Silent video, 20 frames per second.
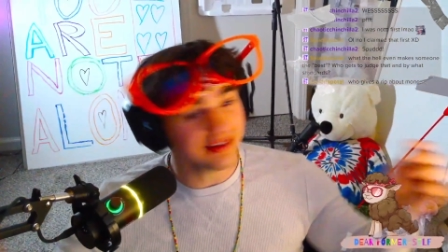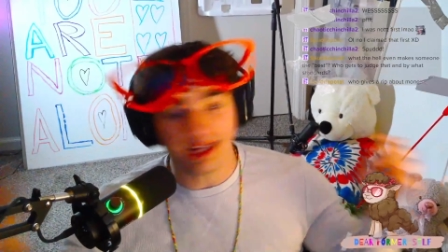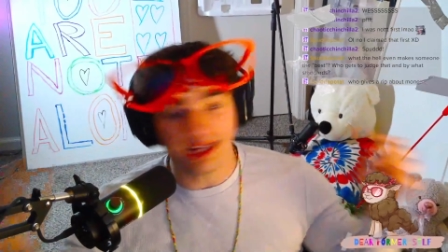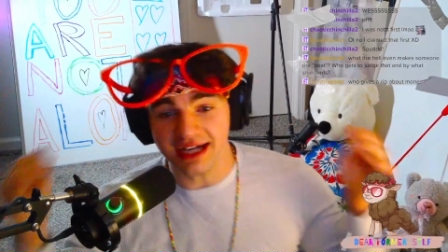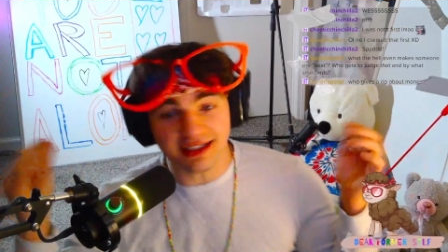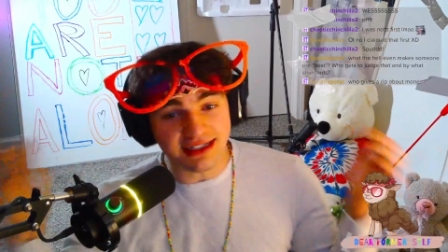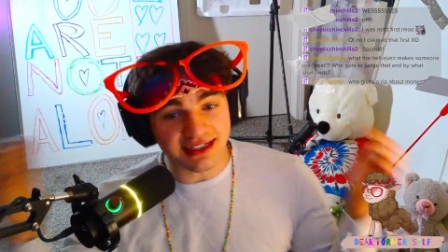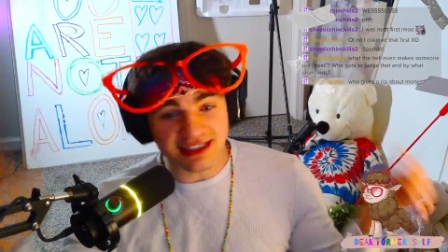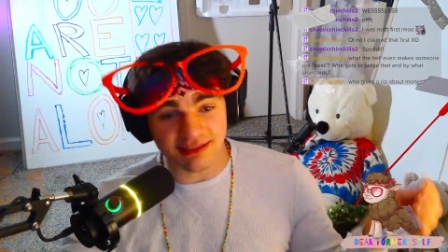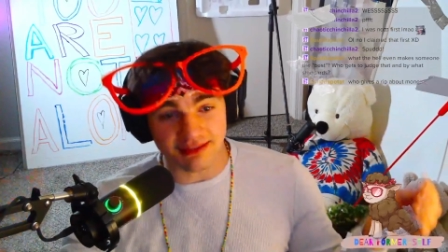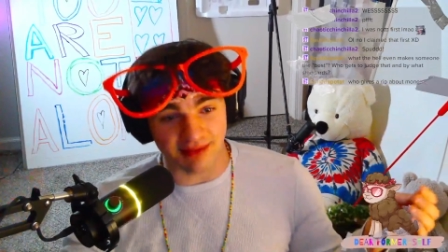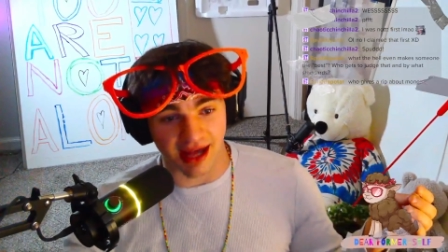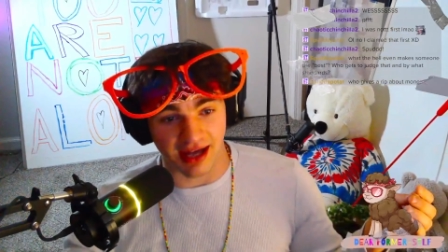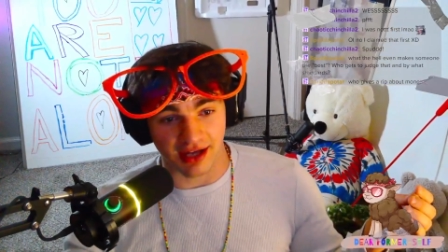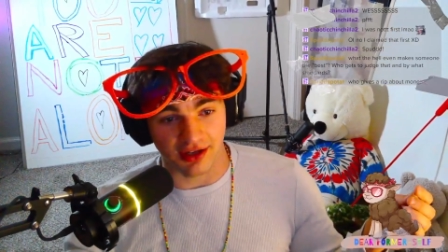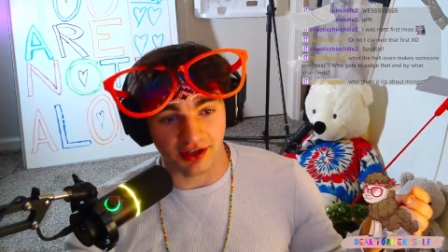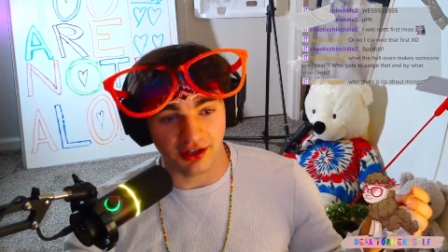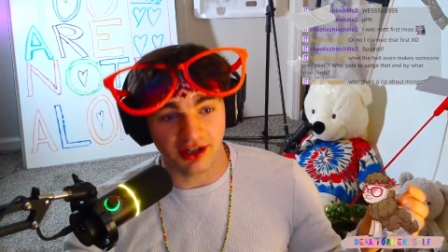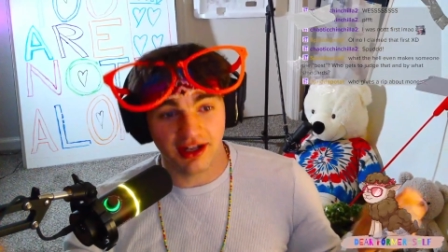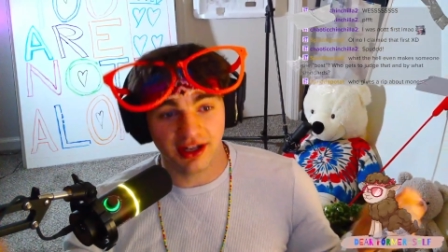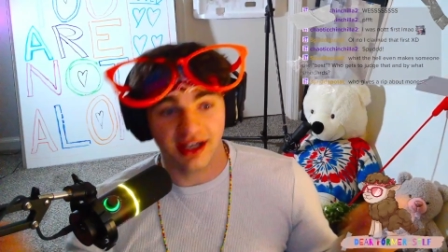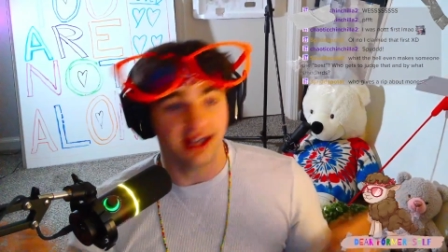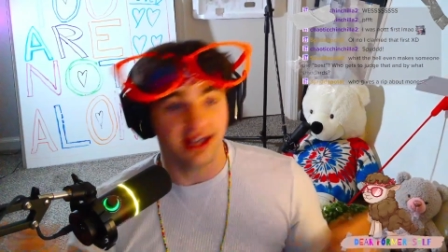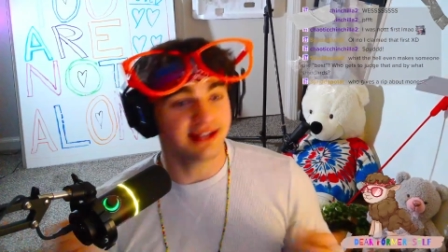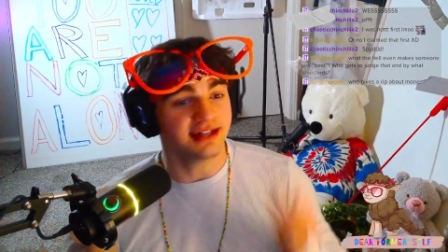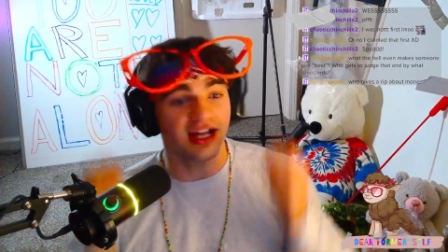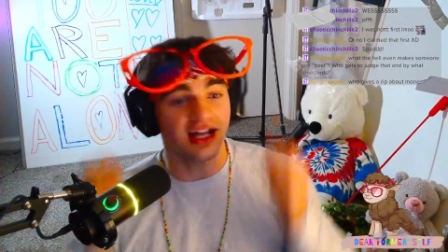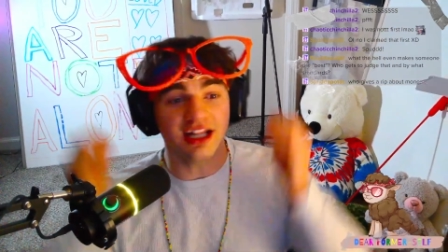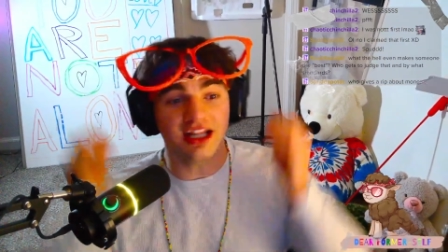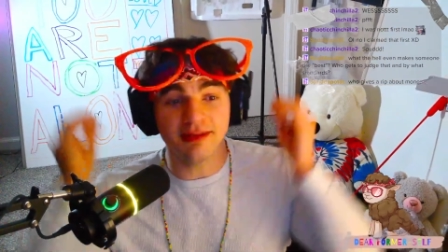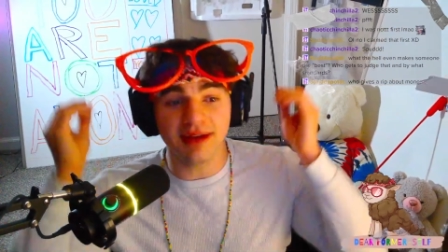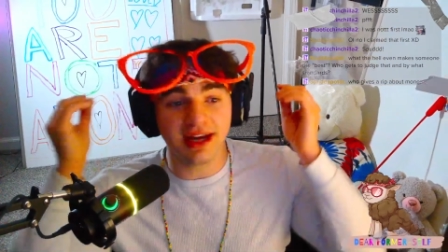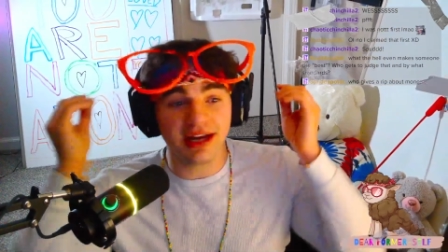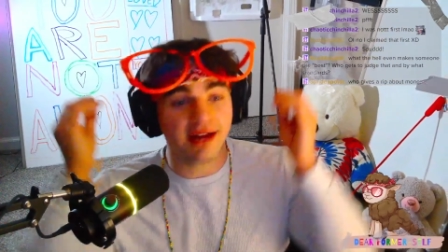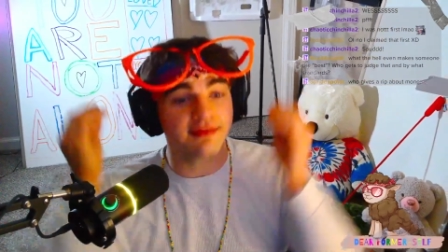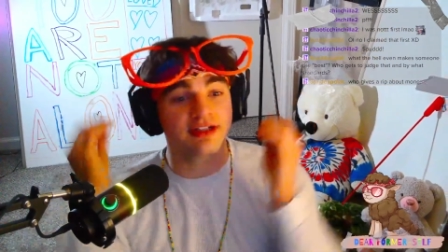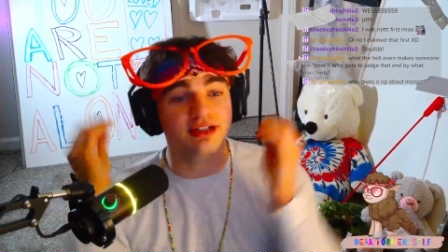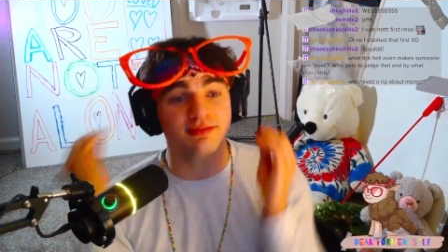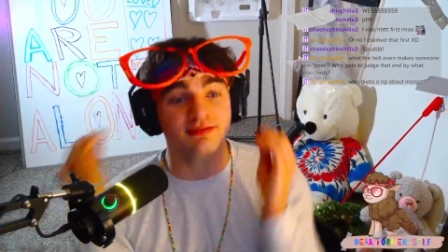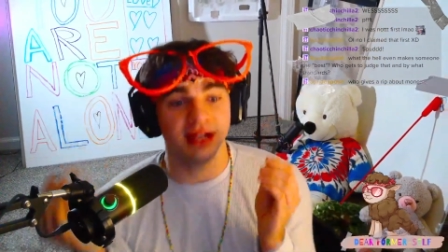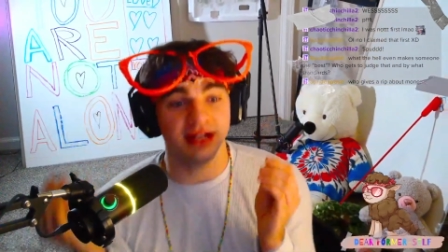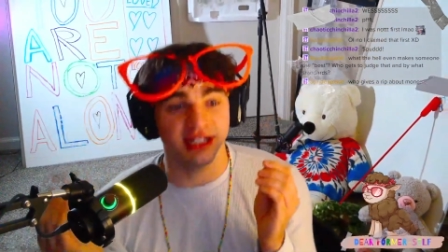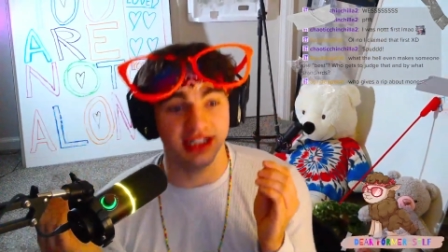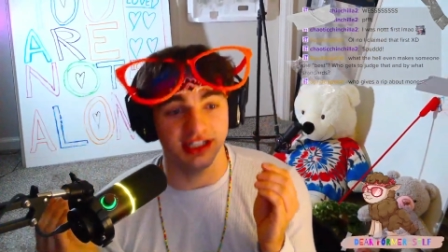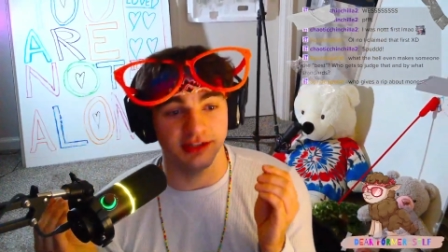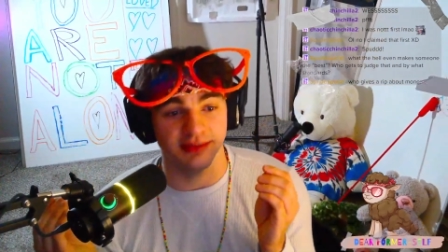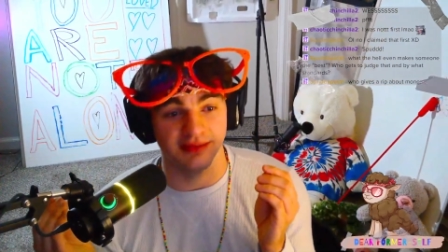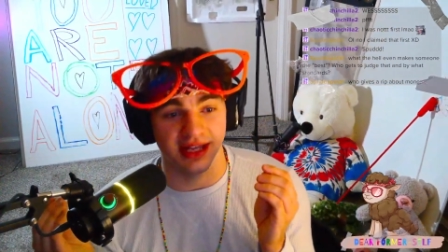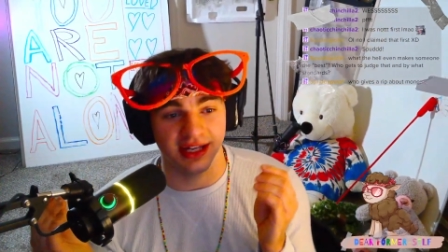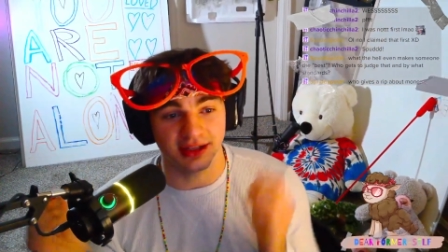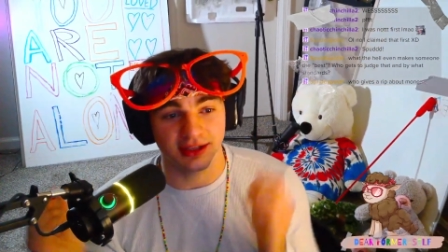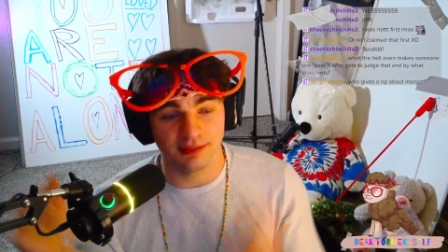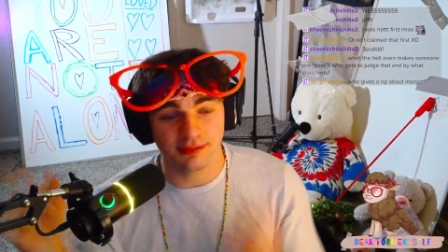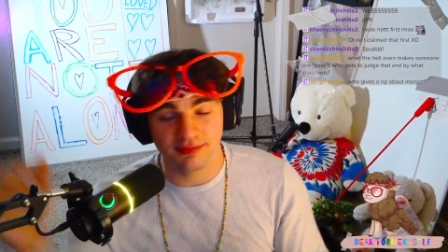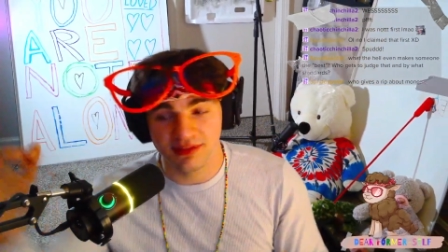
that doesn't matter. It's all about how much money you make.